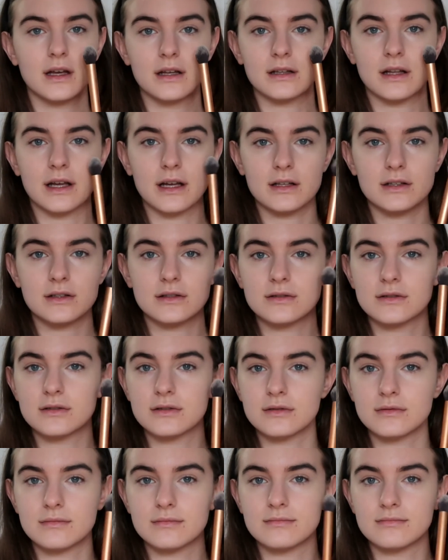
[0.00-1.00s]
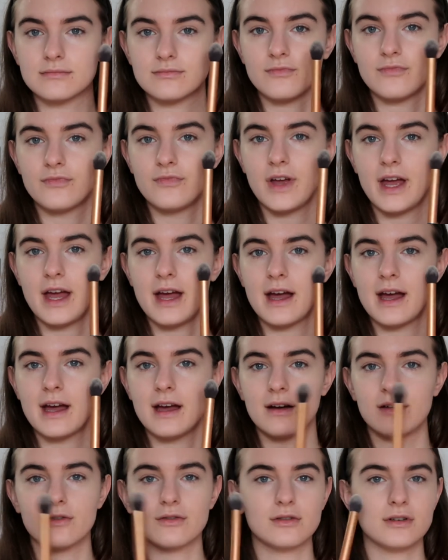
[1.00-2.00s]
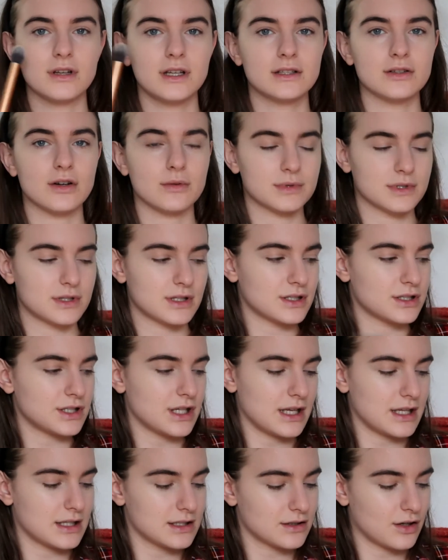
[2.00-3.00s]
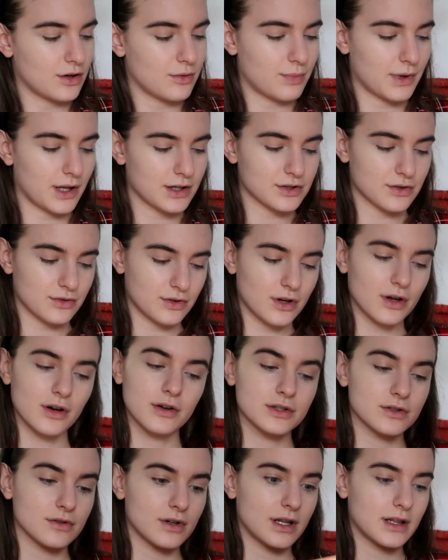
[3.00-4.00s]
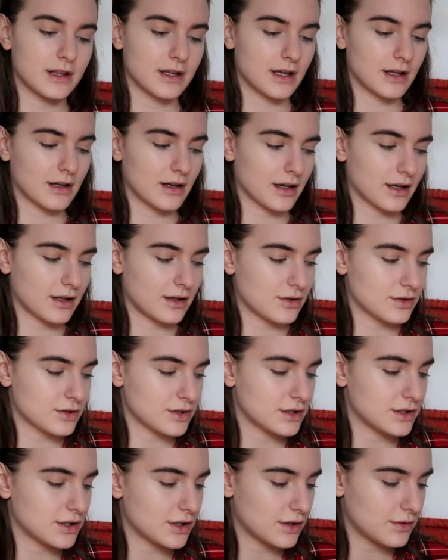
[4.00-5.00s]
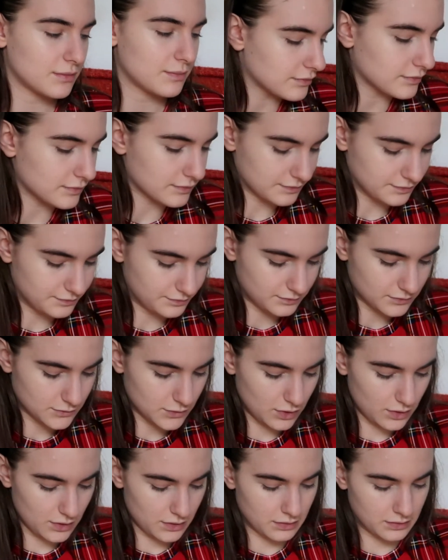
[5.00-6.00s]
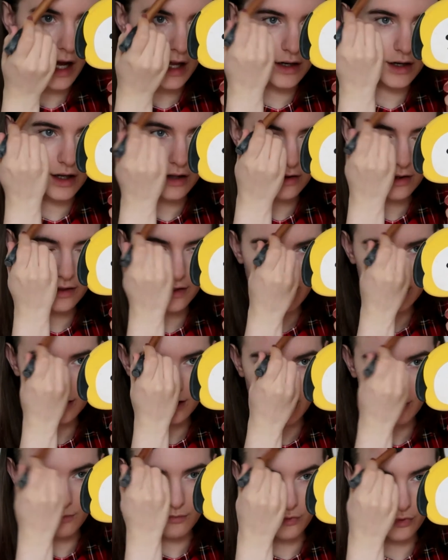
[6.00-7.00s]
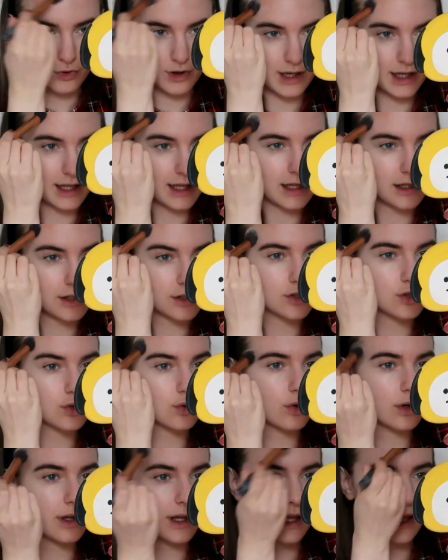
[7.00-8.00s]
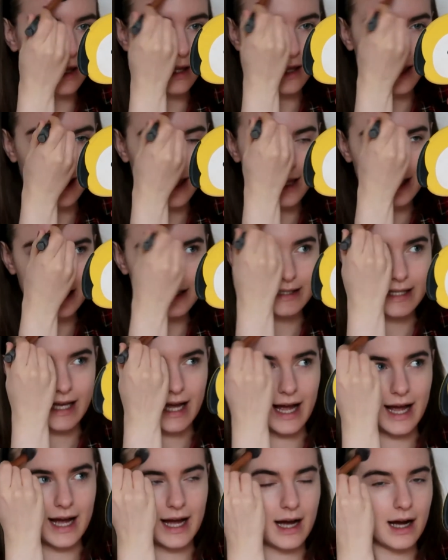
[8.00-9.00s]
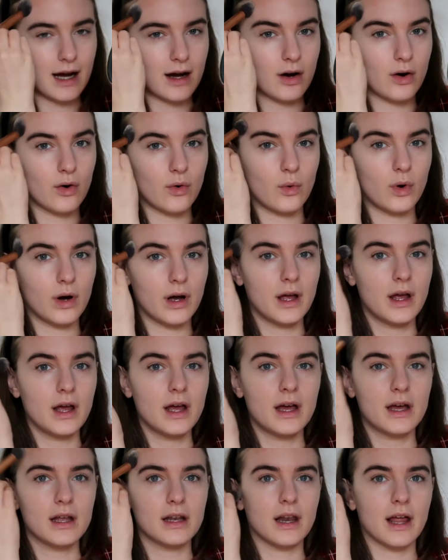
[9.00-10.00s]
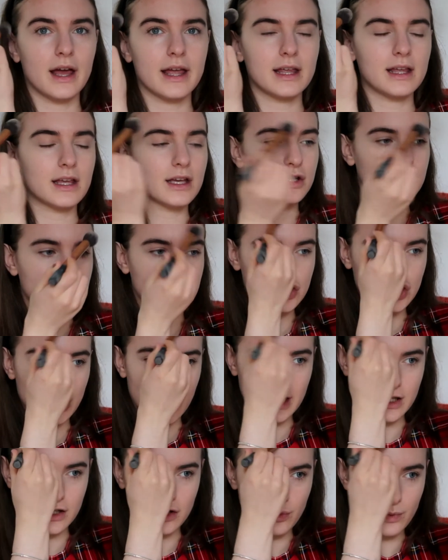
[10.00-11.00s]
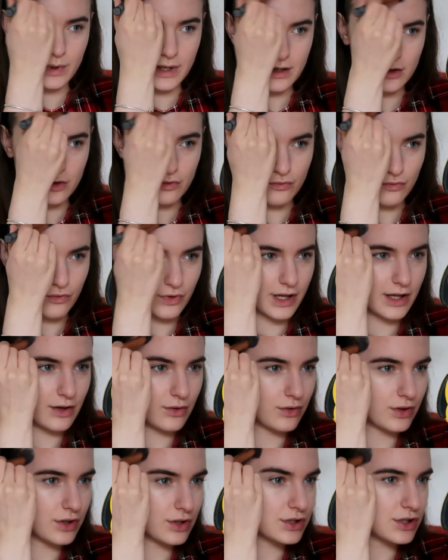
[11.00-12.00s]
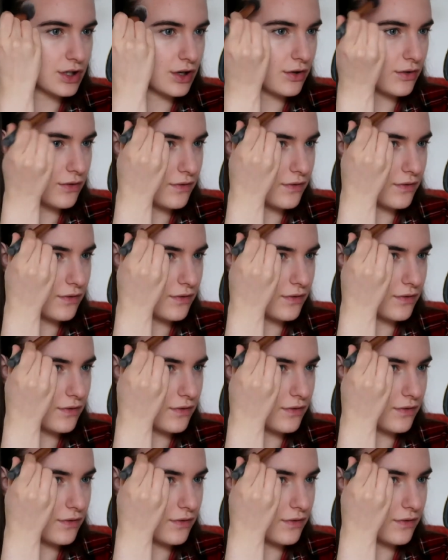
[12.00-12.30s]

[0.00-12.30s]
tops of the cheeks. No blush on the nose or anything like I usually do. Ooh! Another thing that I'm really enjoying is how, like, genuine and real the show